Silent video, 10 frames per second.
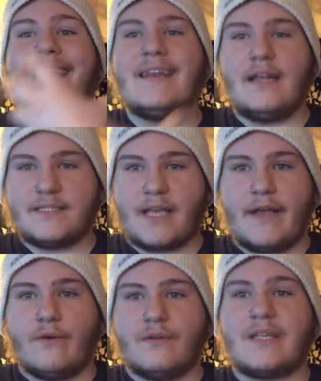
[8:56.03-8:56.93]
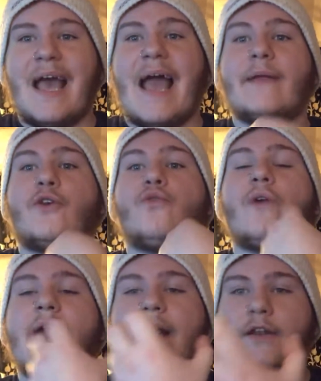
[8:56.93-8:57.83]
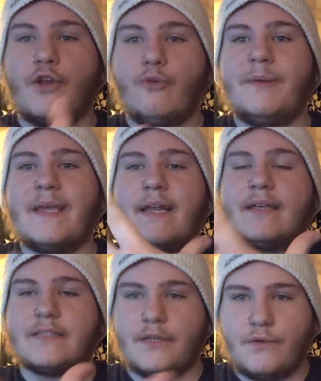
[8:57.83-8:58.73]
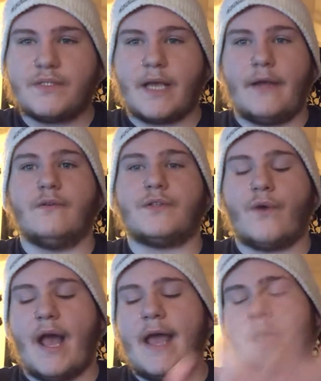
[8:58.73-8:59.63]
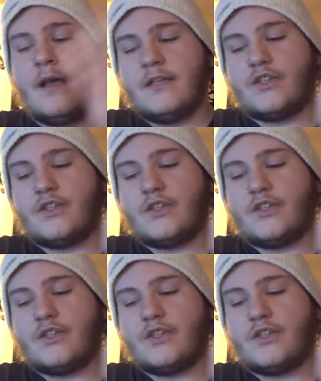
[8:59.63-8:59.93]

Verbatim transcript: ending cycles and creating new beginnings and new cycles, okay?